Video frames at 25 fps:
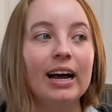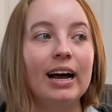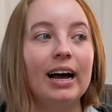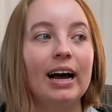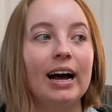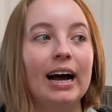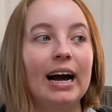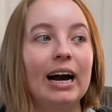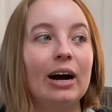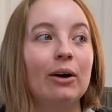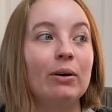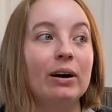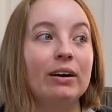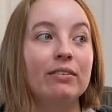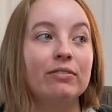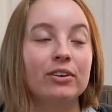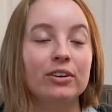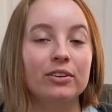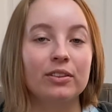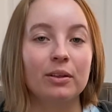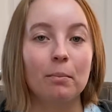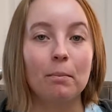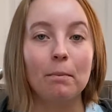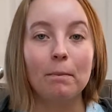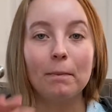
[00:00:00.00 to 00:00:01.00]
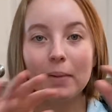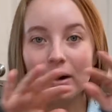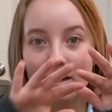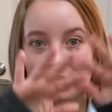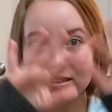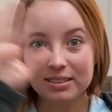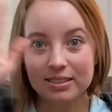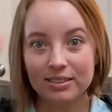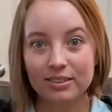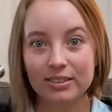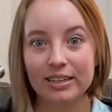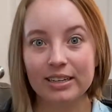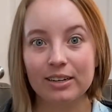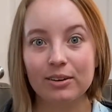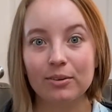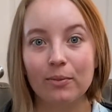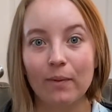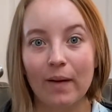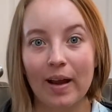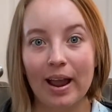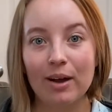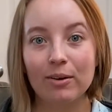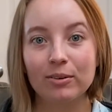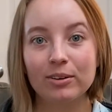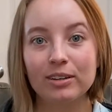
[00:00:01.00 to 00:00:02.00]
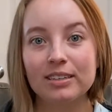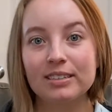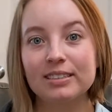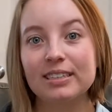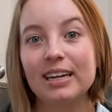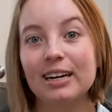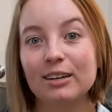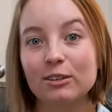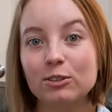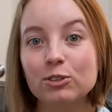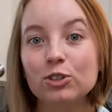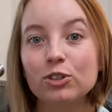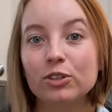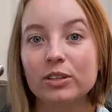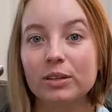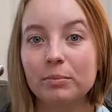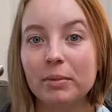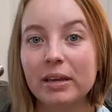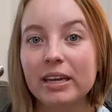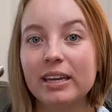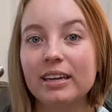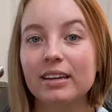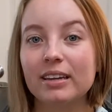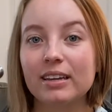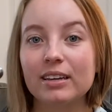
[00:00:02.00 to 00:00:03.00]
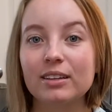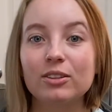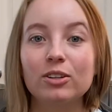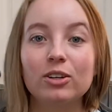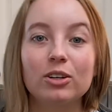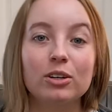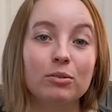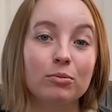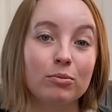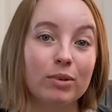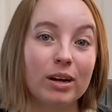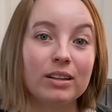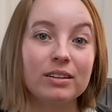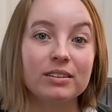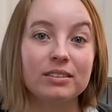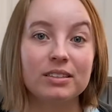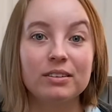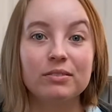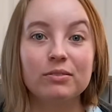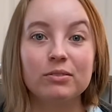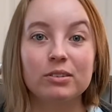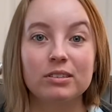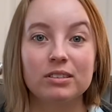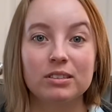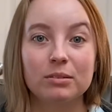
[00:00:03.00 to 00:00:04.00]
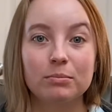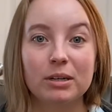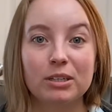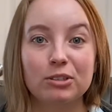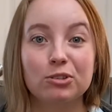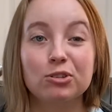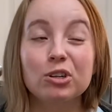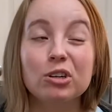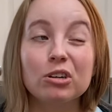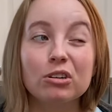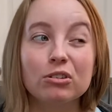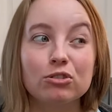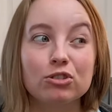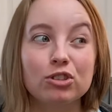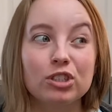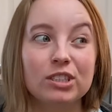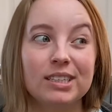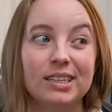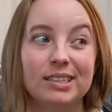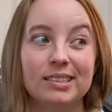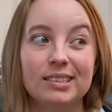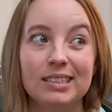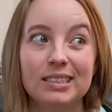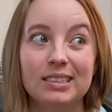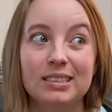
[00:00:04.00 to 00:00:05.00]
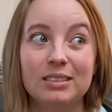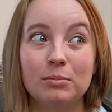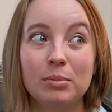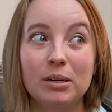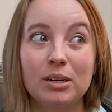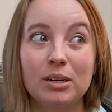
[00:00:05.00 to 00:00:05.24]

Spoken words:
However, the muscling around it's actually making it look relatively symmetrical. She says he looks